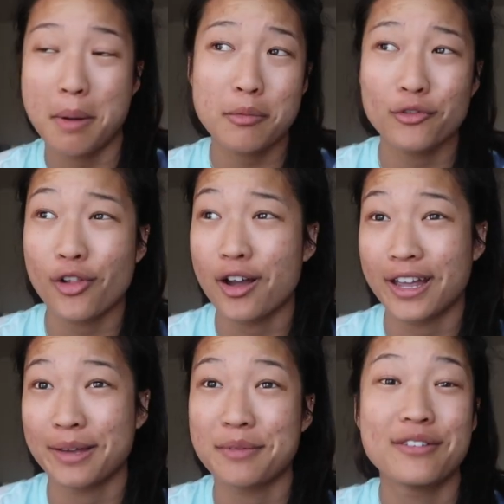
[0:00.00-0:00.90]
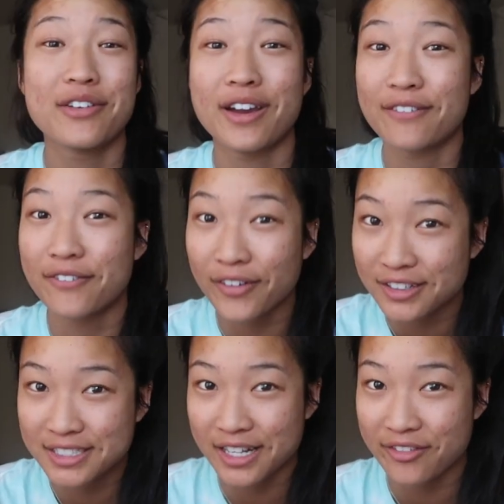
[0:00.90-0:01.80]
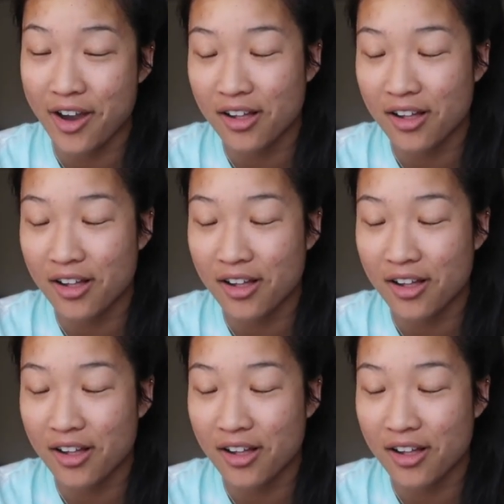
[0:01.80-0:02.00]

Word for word: remember vlogging my very first day of